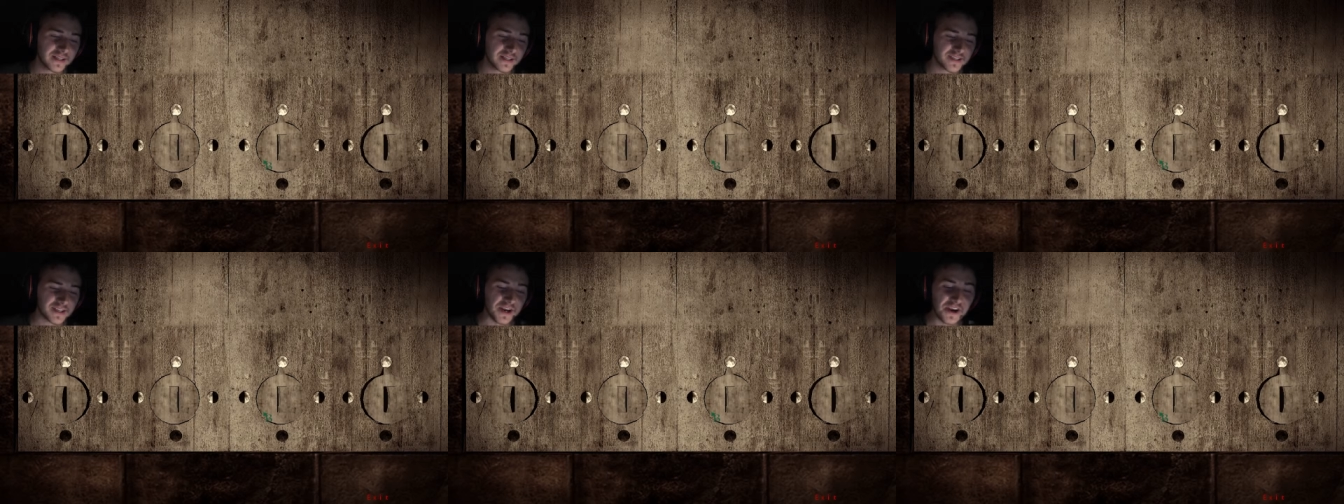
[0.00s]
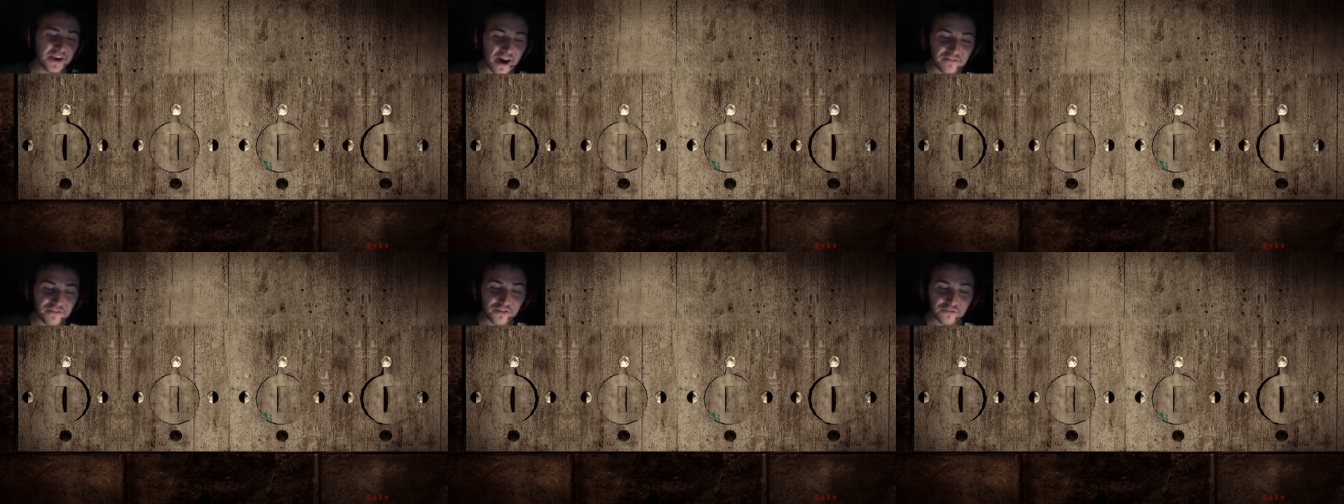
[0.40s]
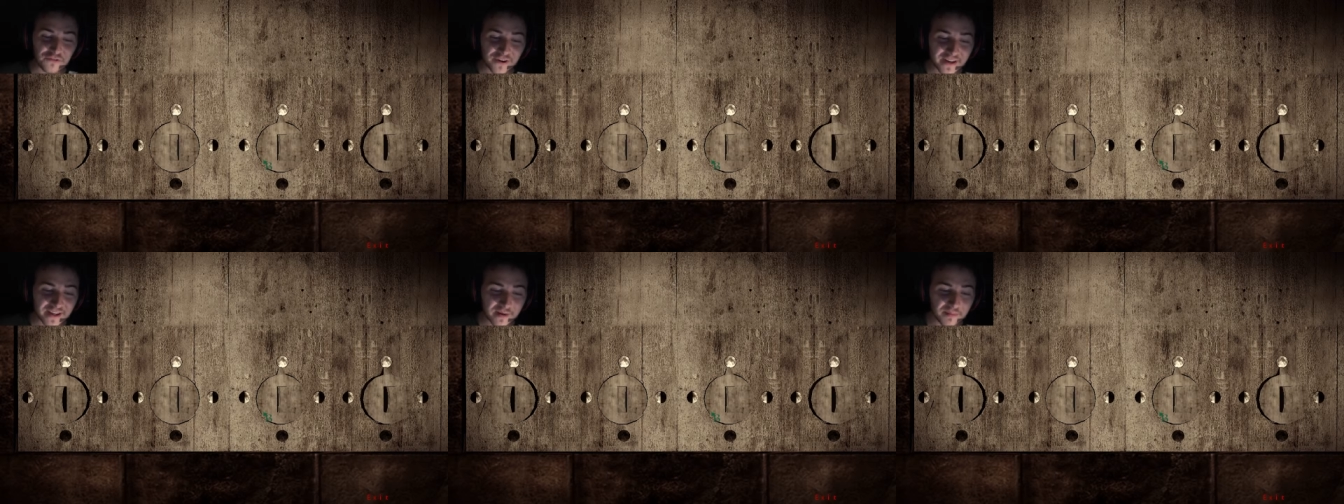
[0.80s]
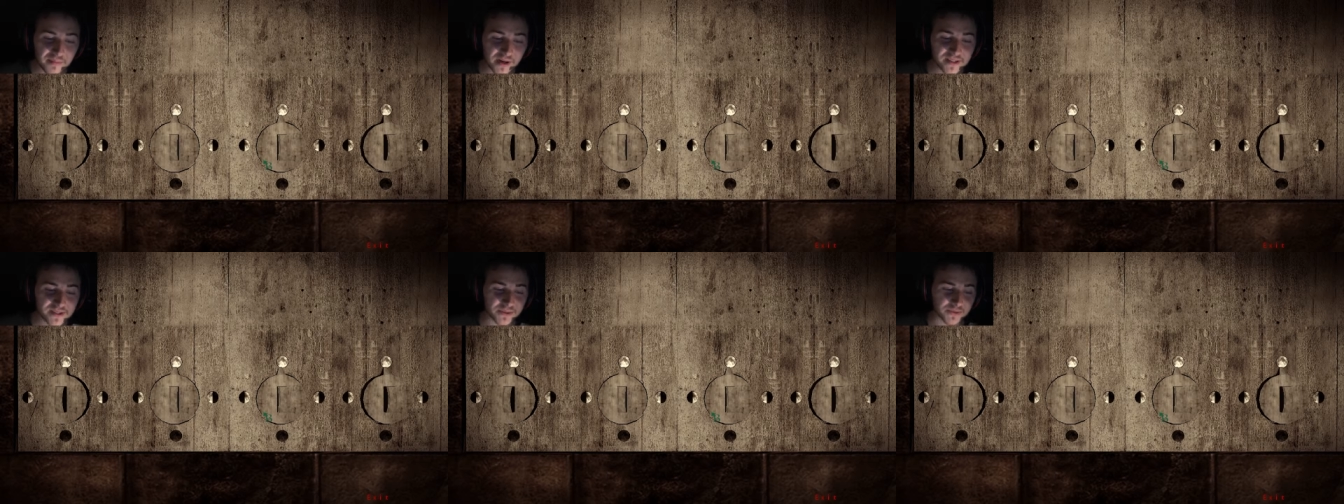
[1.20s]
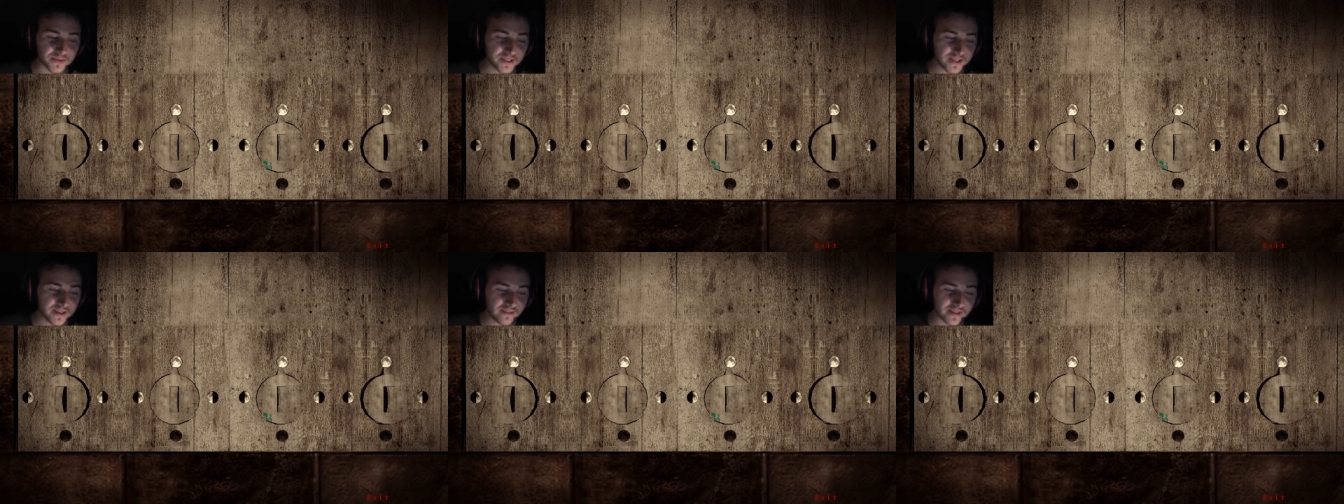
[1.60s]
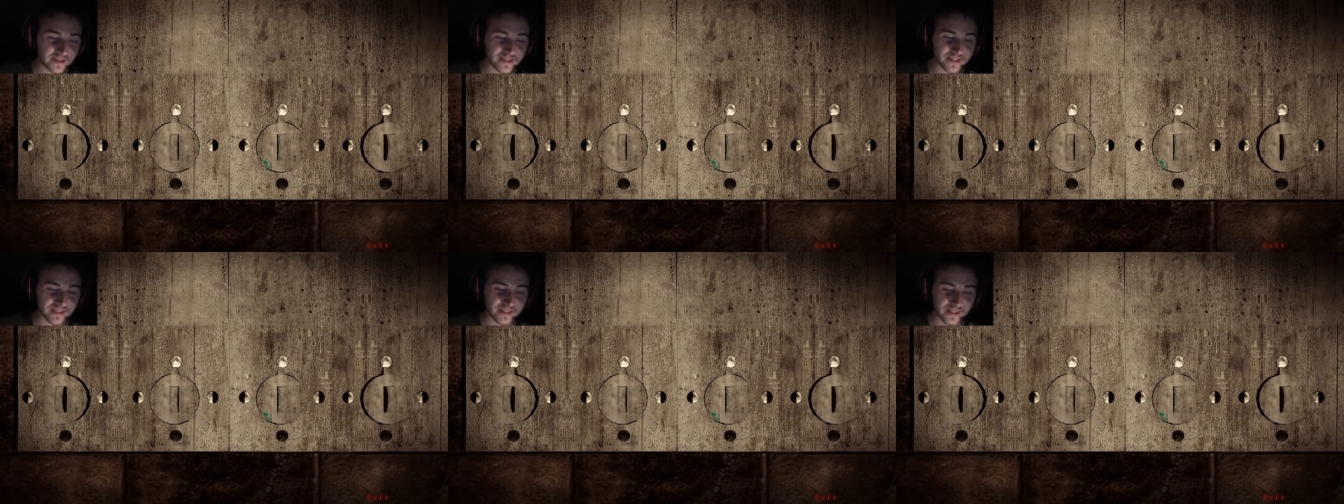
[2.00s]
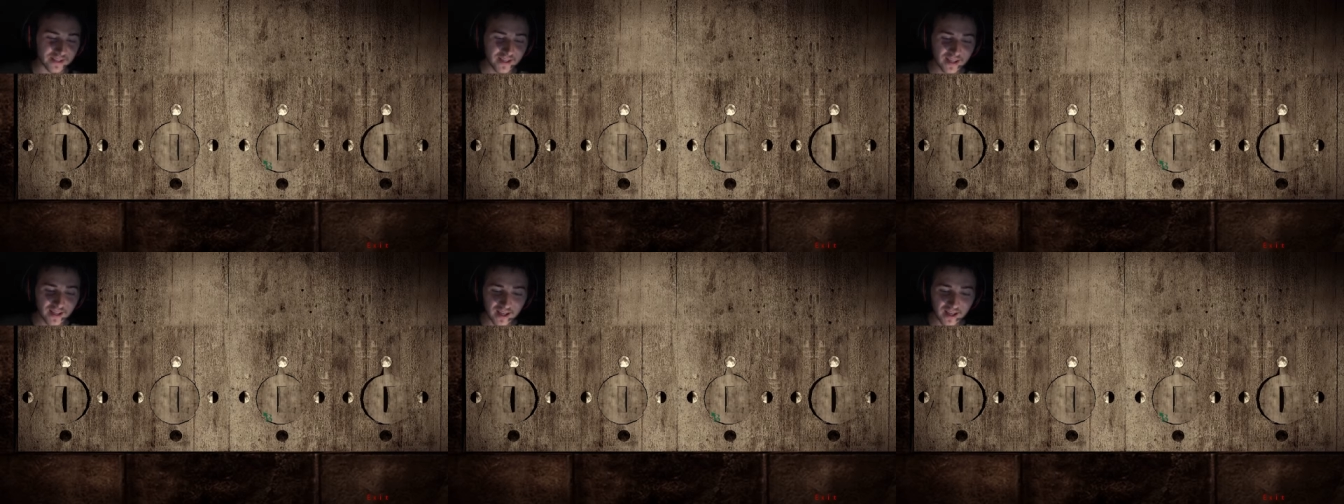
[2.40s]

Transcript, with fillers: It's another freaking puzzle, seriously.